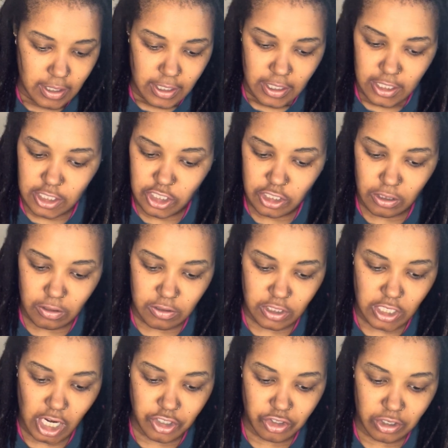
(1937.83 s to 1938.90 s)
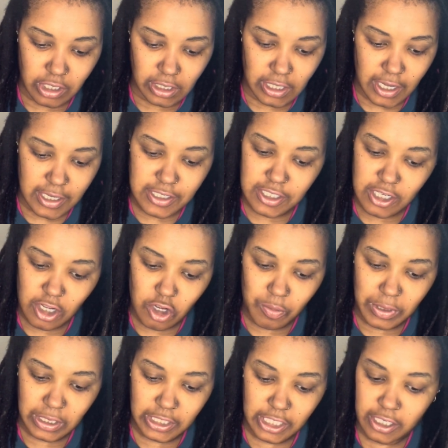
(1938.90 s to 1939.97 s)
It shows Dr. Alonzo
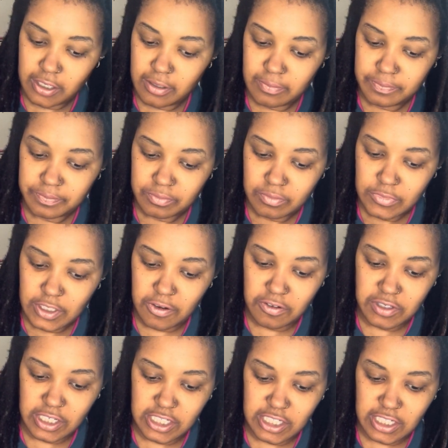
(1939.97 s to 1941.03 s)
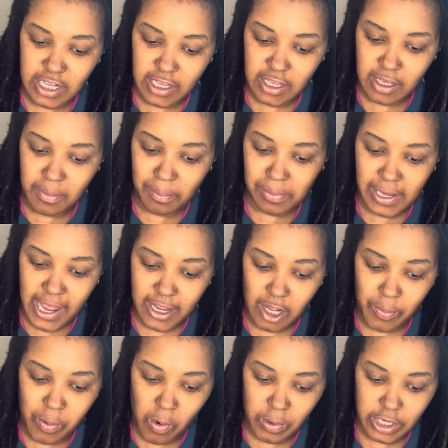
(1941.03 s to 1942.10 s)
McLennan. He was the second Black
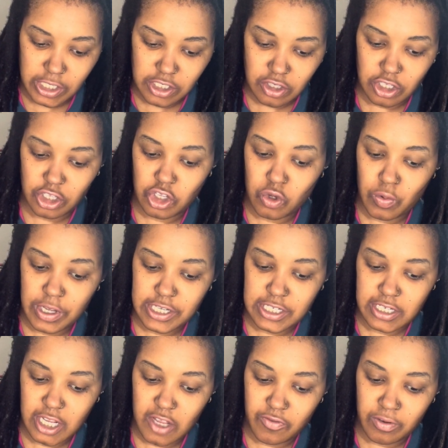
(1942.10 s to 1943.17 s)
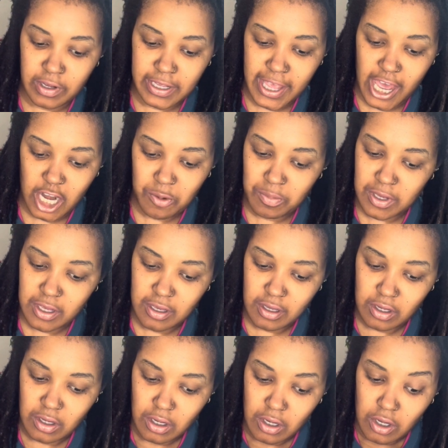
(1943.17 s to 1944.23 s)
appointed to the U.S. Naval Academy.
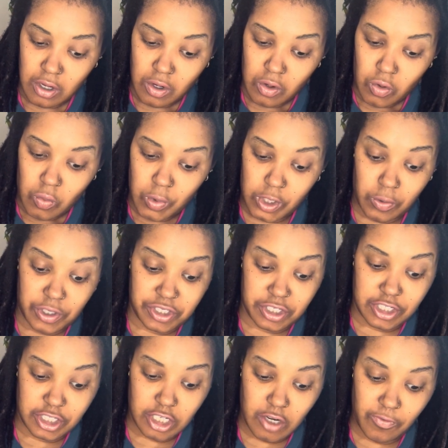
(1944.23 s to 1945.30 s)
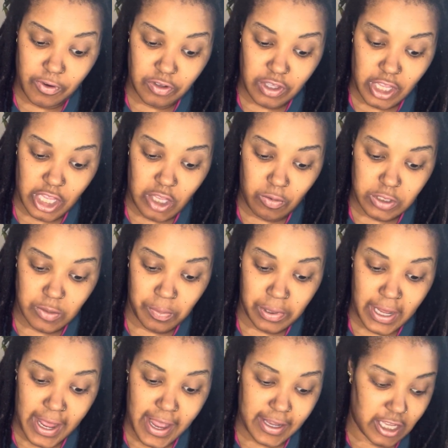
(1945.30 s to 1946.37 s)
When it was discovered that he was
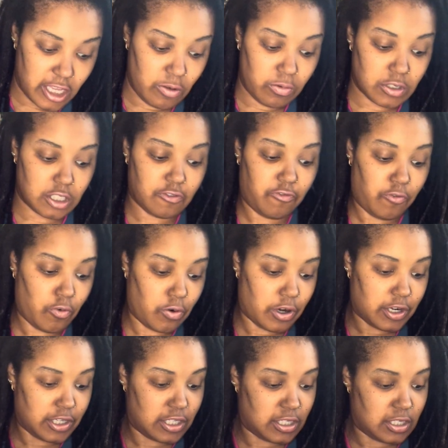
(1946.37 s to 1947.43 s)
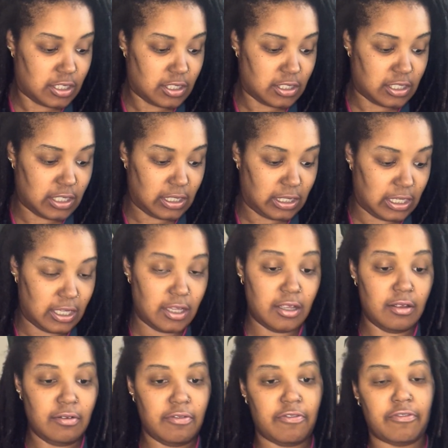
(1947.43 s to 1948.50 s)
Black, he was forced to leave.